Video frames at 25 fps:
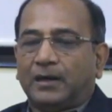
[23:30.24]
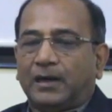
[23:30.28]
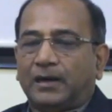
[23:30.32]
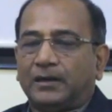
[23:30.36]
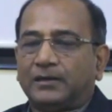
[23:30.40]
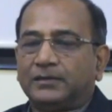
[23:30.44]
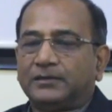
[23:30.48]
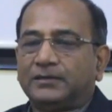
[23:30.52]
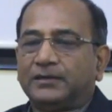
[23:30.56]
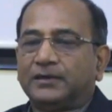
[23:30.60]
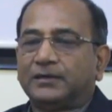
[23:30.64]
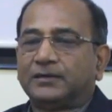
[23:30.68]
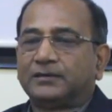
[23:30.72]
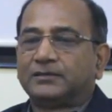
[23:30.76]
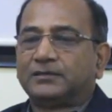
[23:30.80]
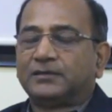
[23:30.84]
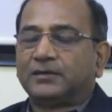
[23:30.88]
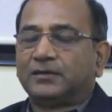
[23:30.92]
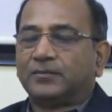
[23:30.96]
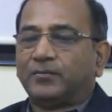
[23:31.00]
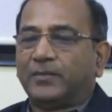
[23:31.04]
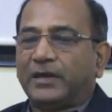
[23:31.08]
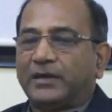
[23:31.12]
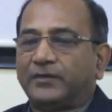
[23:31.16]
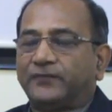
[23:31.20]
Earlier,
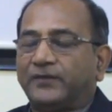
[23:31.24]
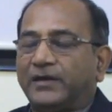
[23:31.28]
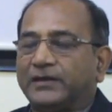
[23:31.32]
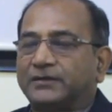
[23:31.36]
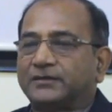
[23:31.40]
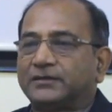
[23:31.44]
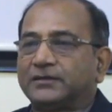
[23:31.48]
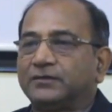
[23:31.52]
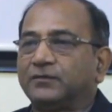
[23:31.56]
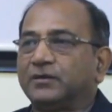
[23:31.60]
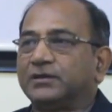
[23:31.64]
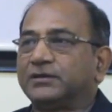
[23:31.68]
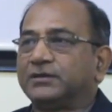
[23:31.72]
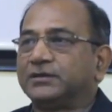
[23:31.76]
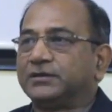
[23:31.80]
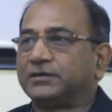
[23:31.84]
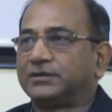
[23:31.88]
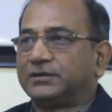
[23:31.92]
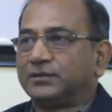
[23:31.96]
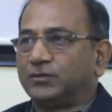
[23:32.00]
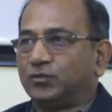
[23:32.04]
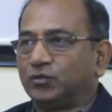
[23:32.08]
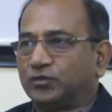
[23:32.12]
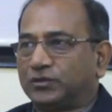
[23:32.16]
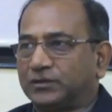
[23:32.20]
the manufacturing was
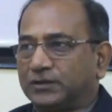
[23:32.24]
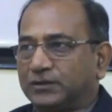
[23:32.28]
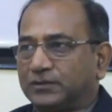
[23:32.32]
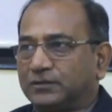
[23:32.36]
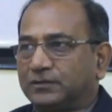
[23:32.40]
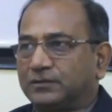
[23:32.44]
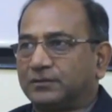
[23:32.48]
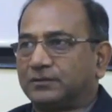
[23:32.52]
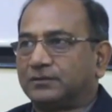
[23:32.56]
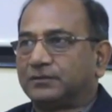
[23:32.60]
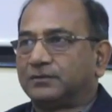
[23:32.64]
distributed.